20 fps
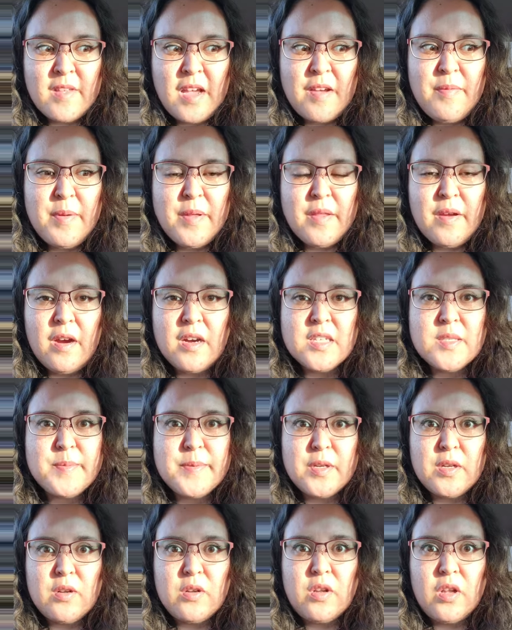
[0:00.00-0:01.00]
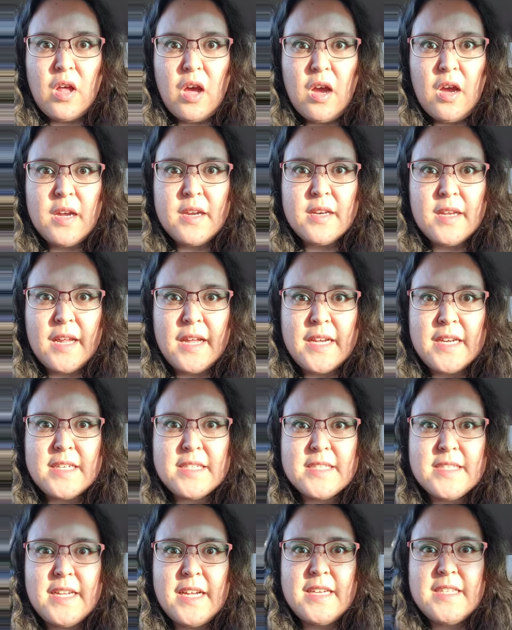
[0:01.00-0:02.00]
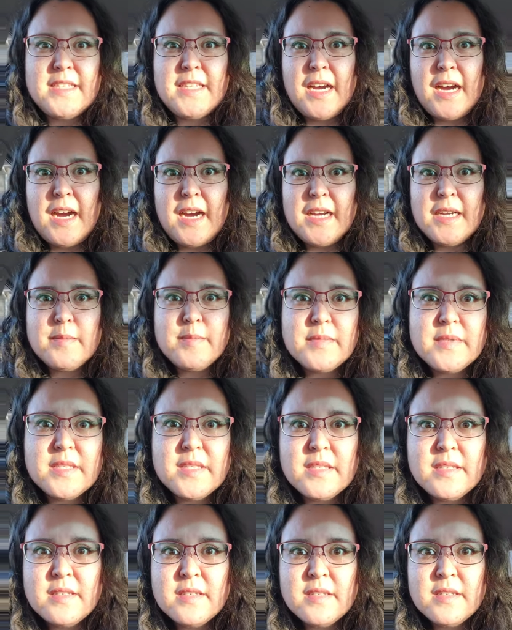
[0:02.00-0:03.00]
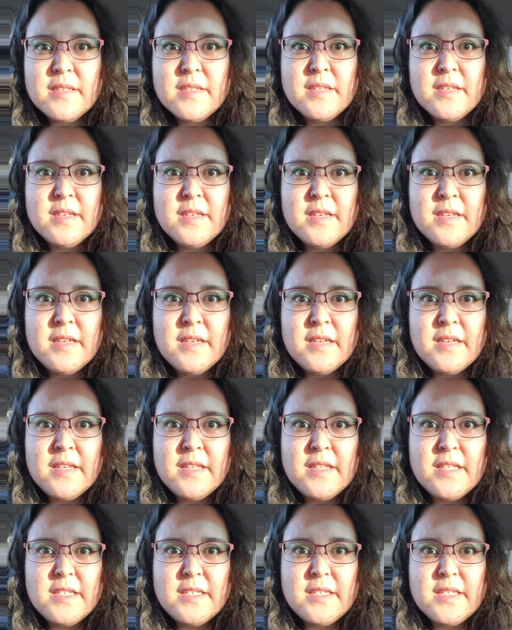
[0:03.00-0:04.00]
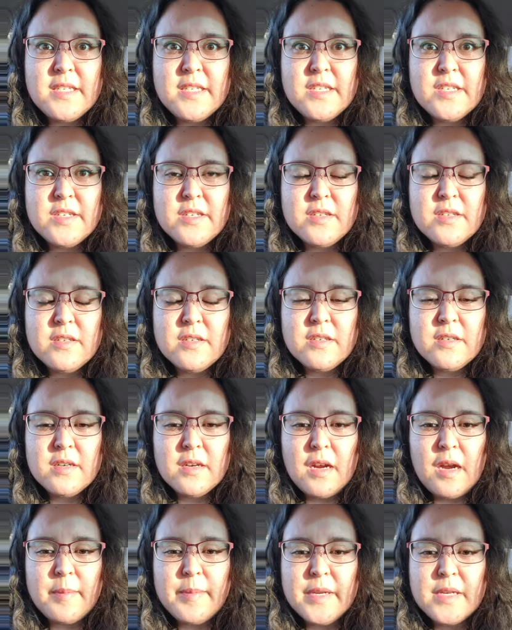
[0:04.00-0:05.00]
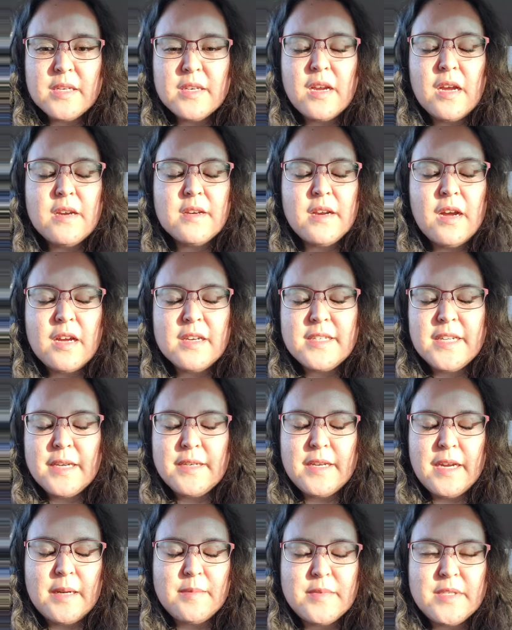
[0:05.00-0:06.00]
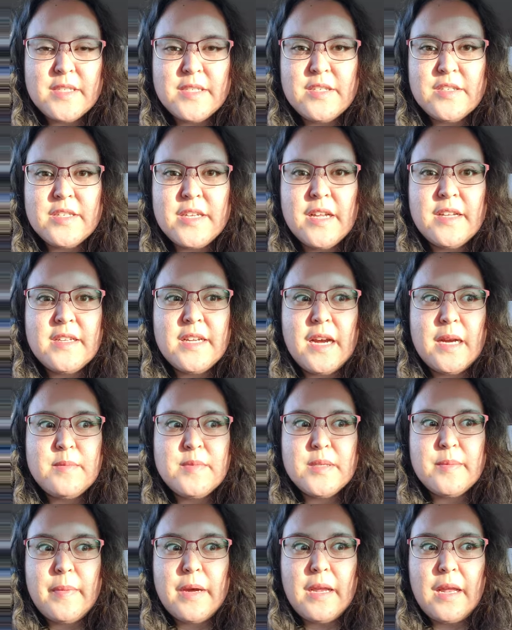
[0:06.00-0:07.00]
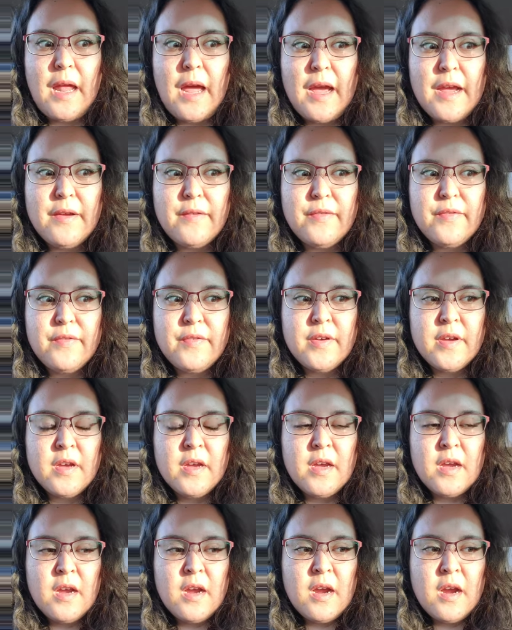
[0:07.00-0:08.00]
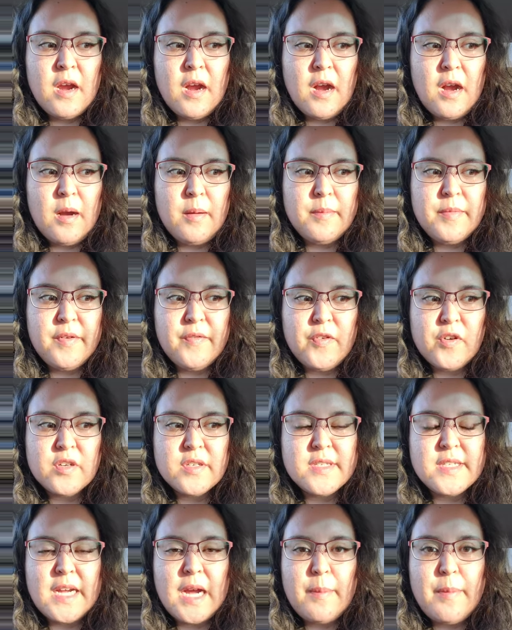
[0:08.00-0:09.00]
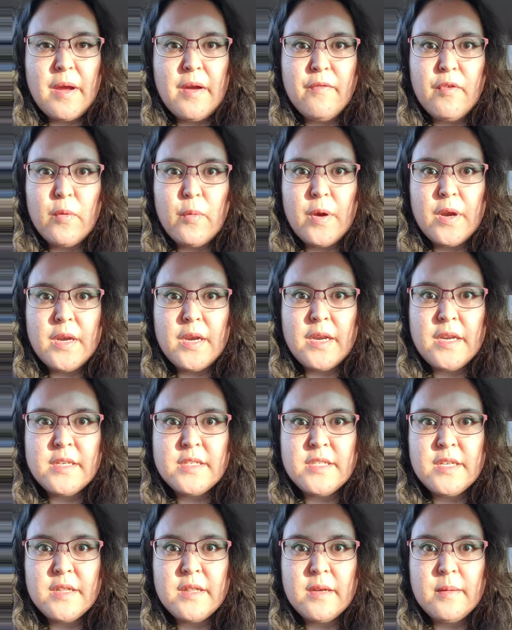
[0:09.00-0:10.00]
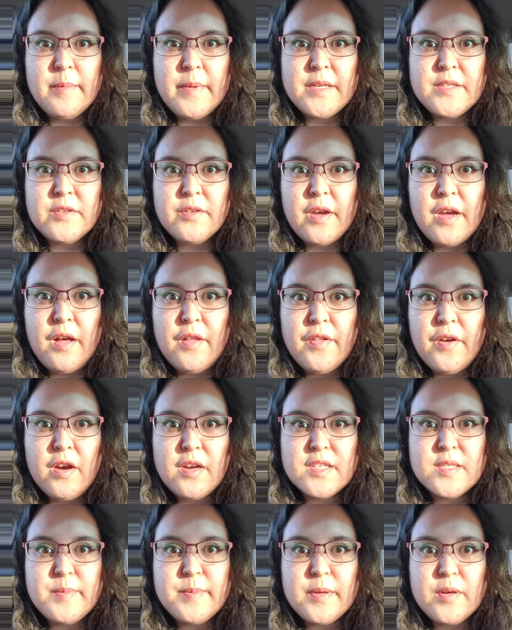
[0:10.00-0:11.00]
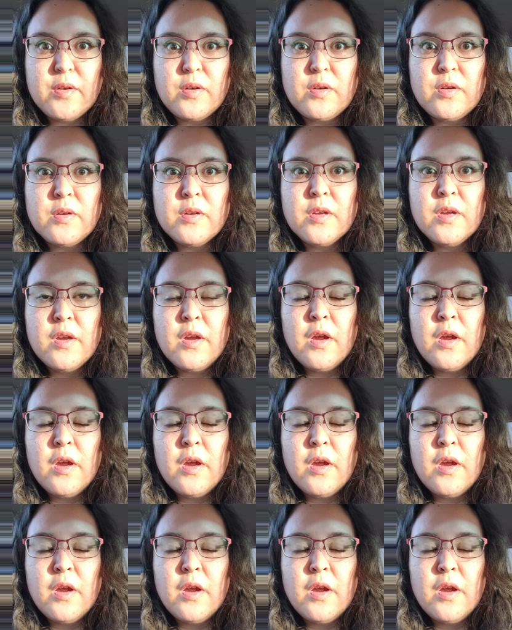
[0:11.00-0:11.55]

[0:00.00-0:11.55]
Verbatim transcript: I've been in the hospital a lot, like 10 times this year. I mean, not, not 10 times this year, 10 times in my life. Um, the first time I ever went into the mental health hospital